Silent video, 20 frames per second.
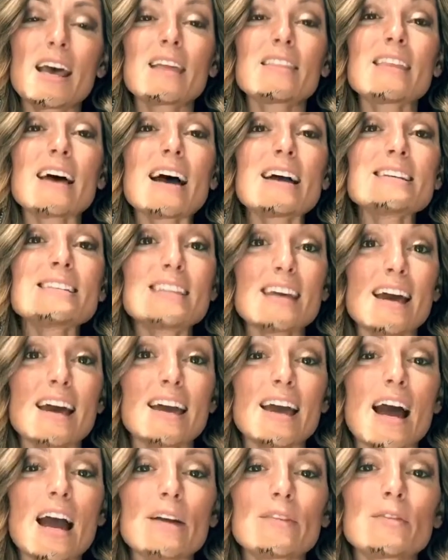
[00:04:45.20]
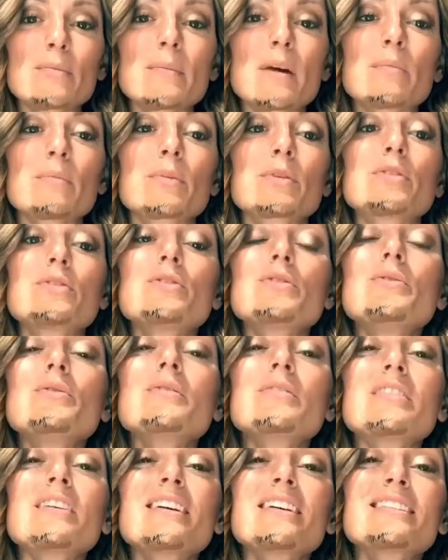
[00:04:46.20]
That day, I remembered 2
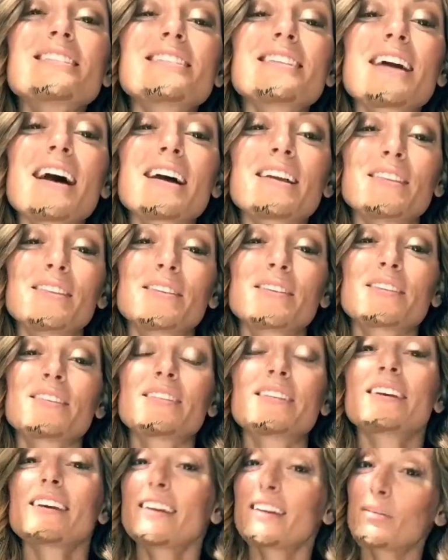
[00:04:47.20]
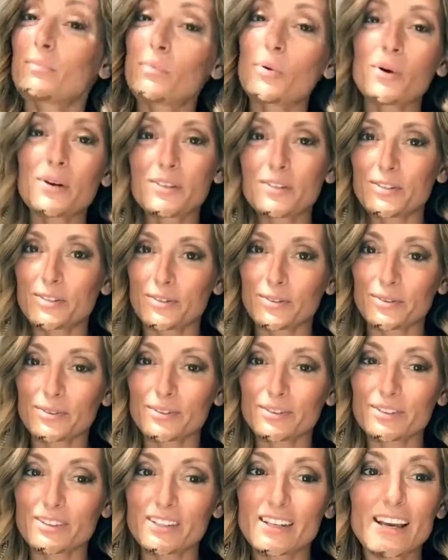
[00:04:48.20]
things that I learned in pointe
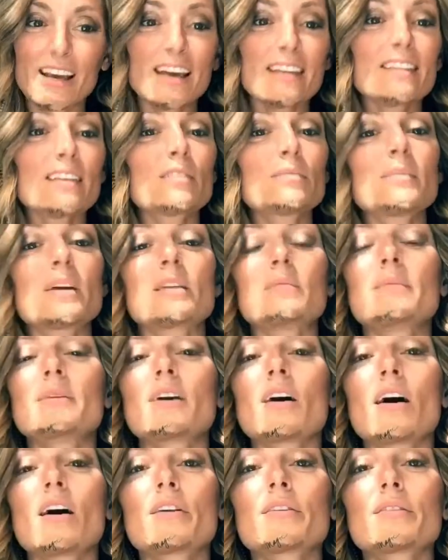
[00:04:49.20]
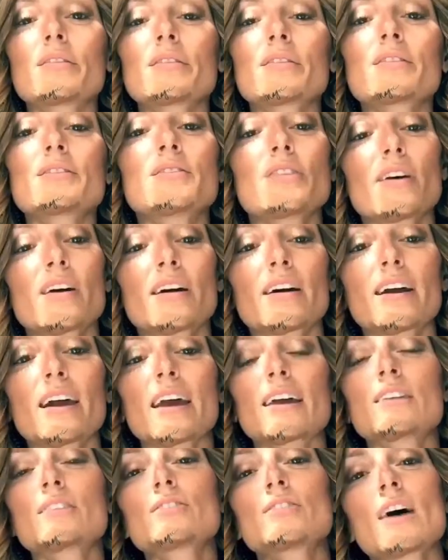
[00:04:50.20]
shoes that made me honor the dark
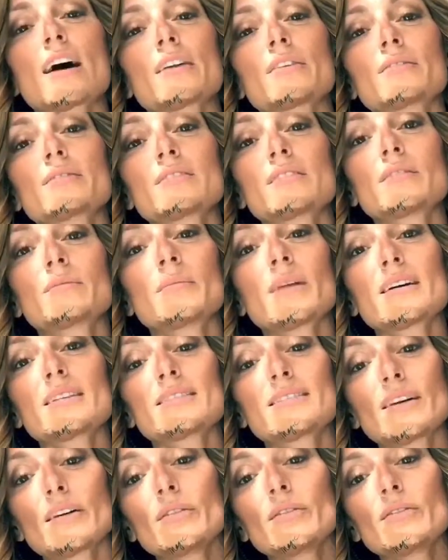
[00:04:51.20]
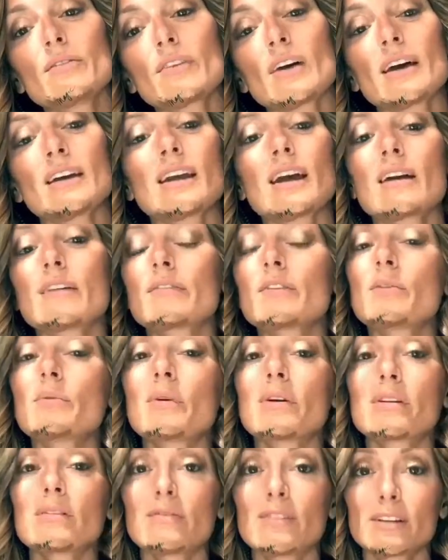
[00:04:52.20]
and shadows in myself and every
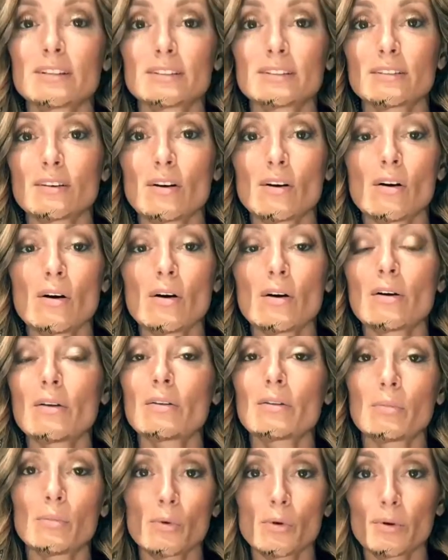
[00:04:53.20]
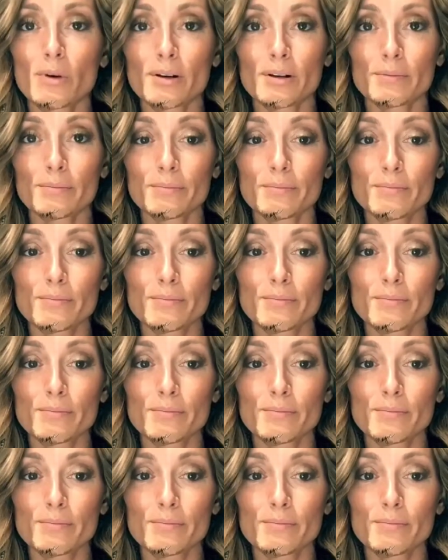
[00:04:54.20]
one of us all the more.